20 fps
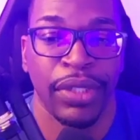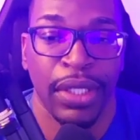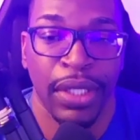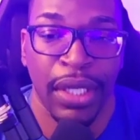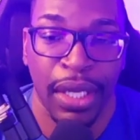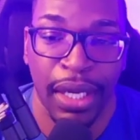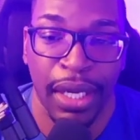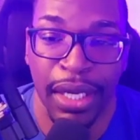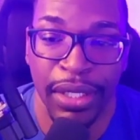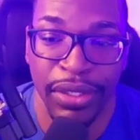
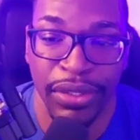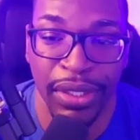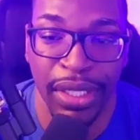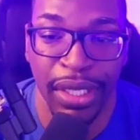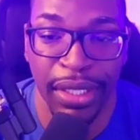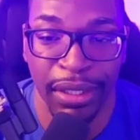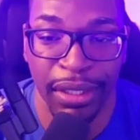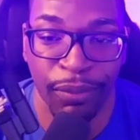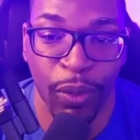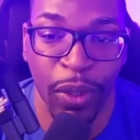together and
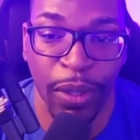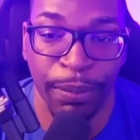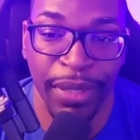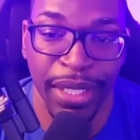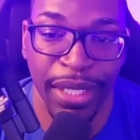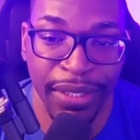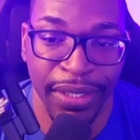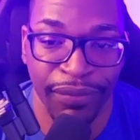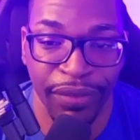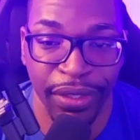what makes
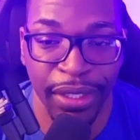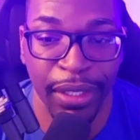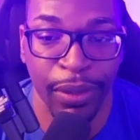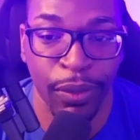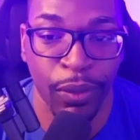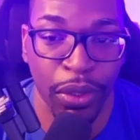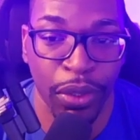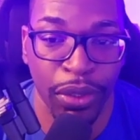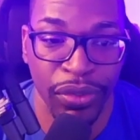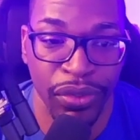everything work.
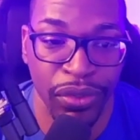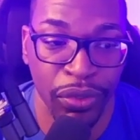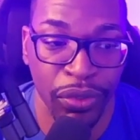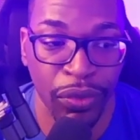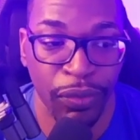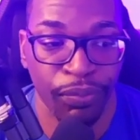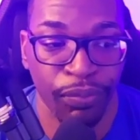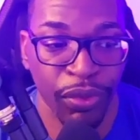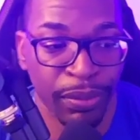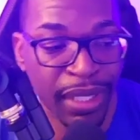So you
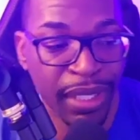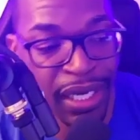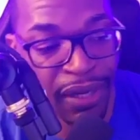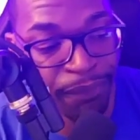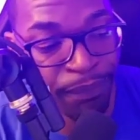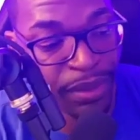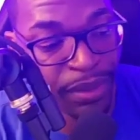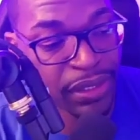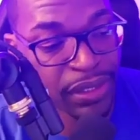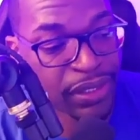might have
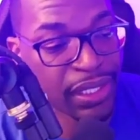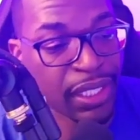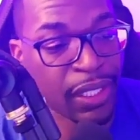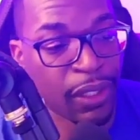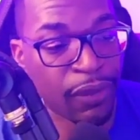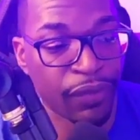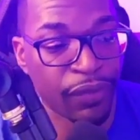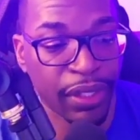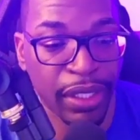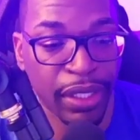building A over
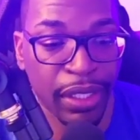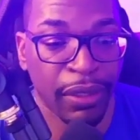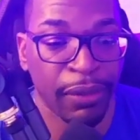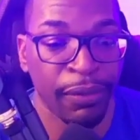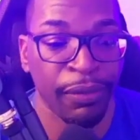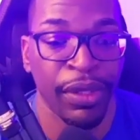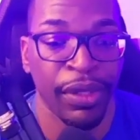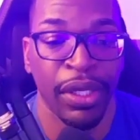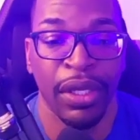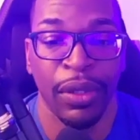here,
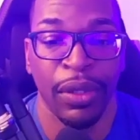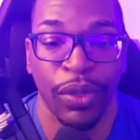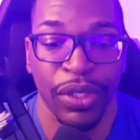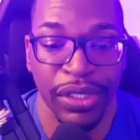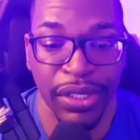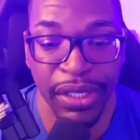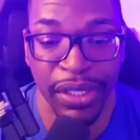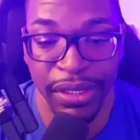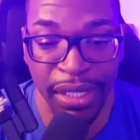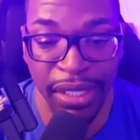which is
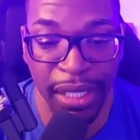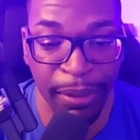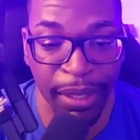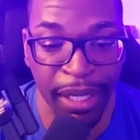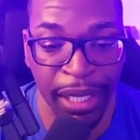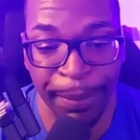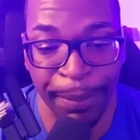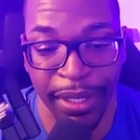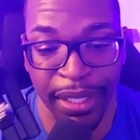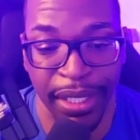an
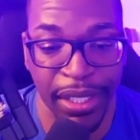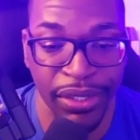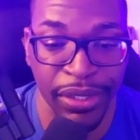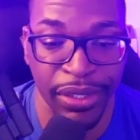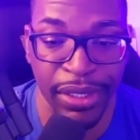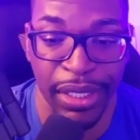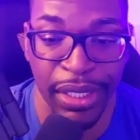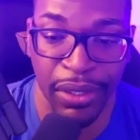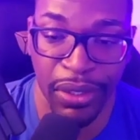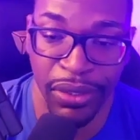application
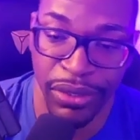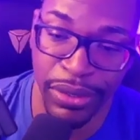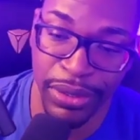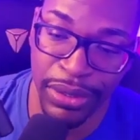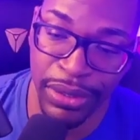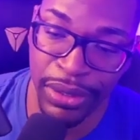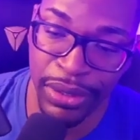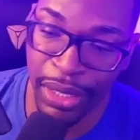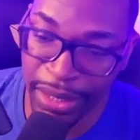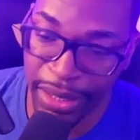that
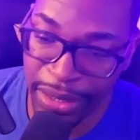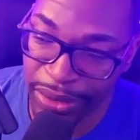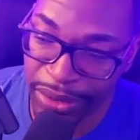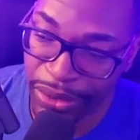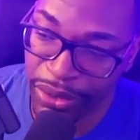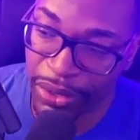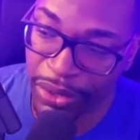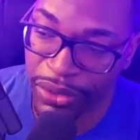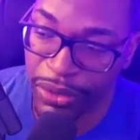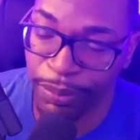needs to talk to
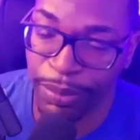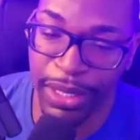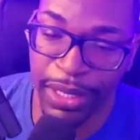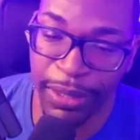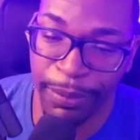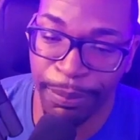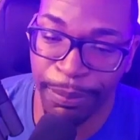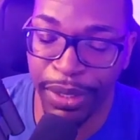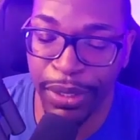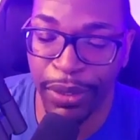building B
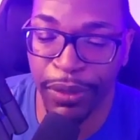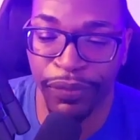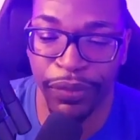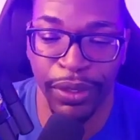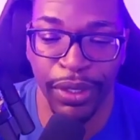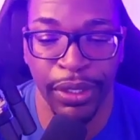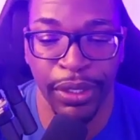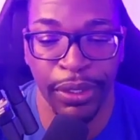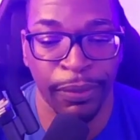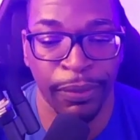over
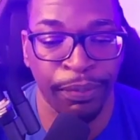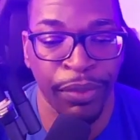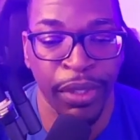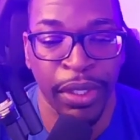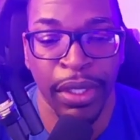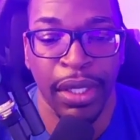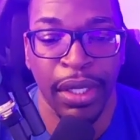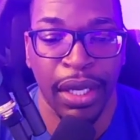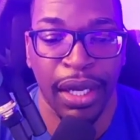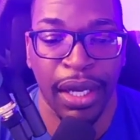here,
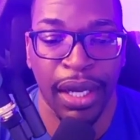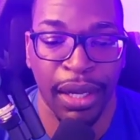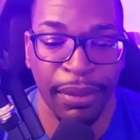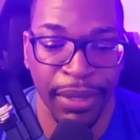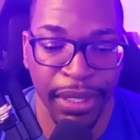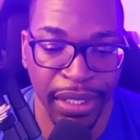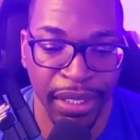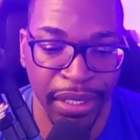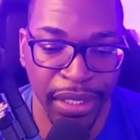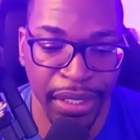and they
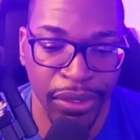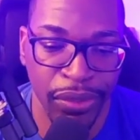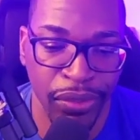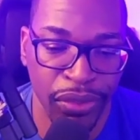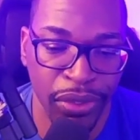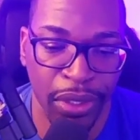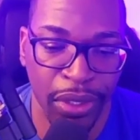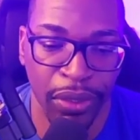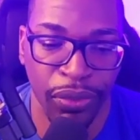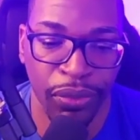need to talk
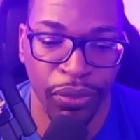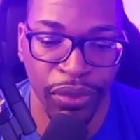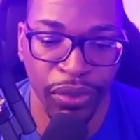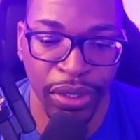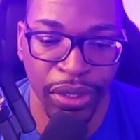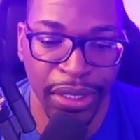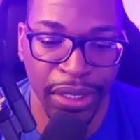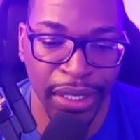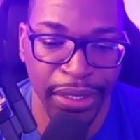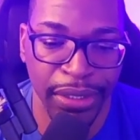through the
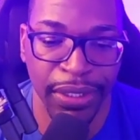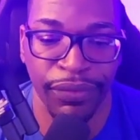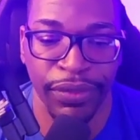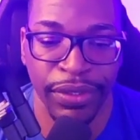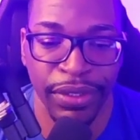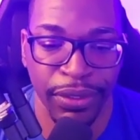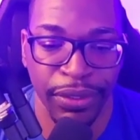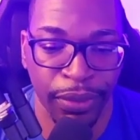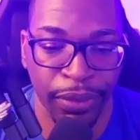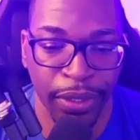connectivity,
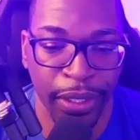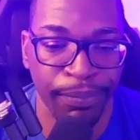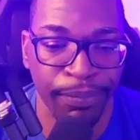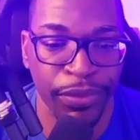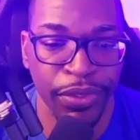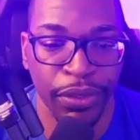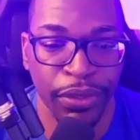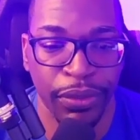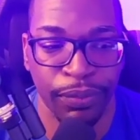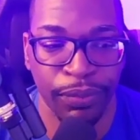right? So
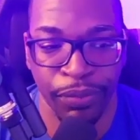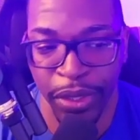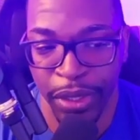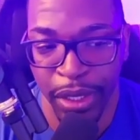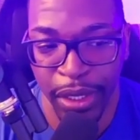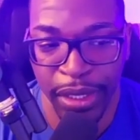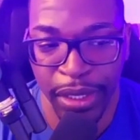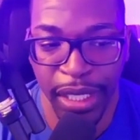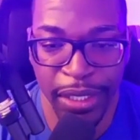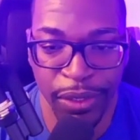
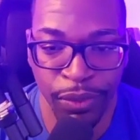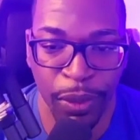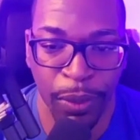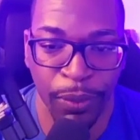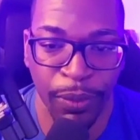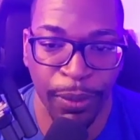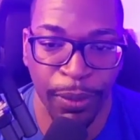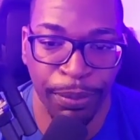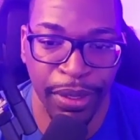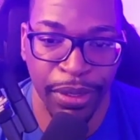that's what we're
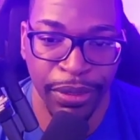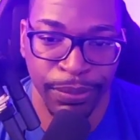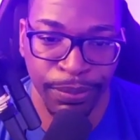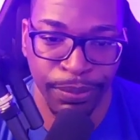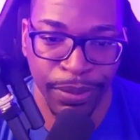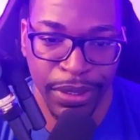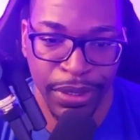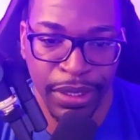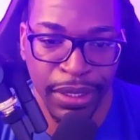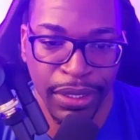
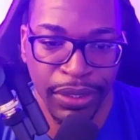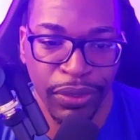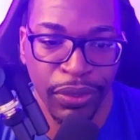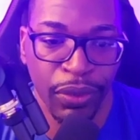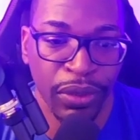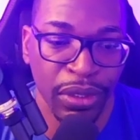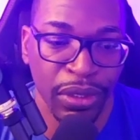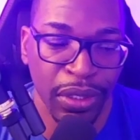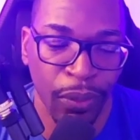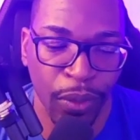basically doing.
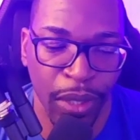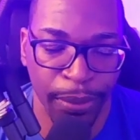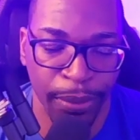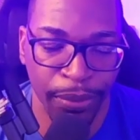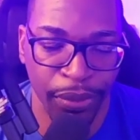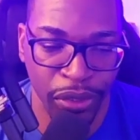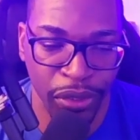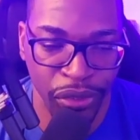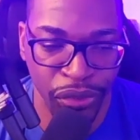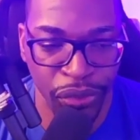What I'm going to
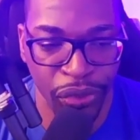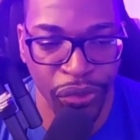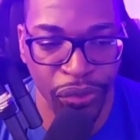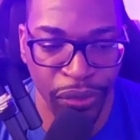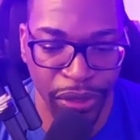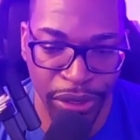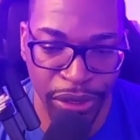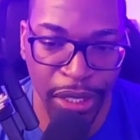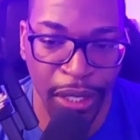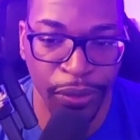show you is
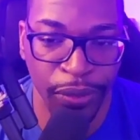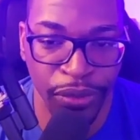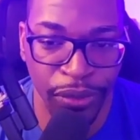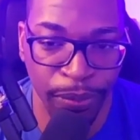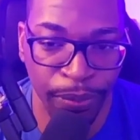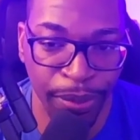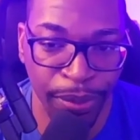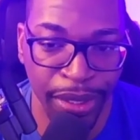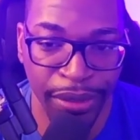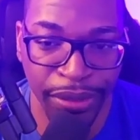how to
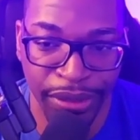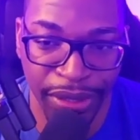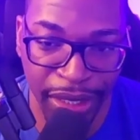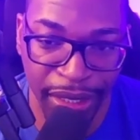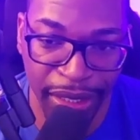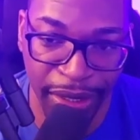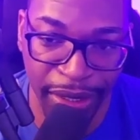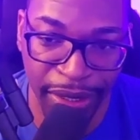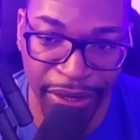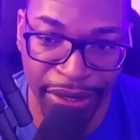build a
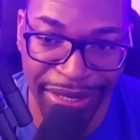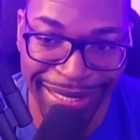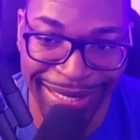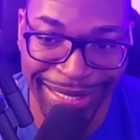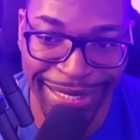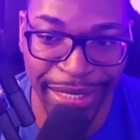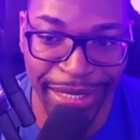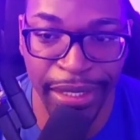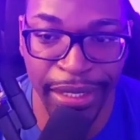city,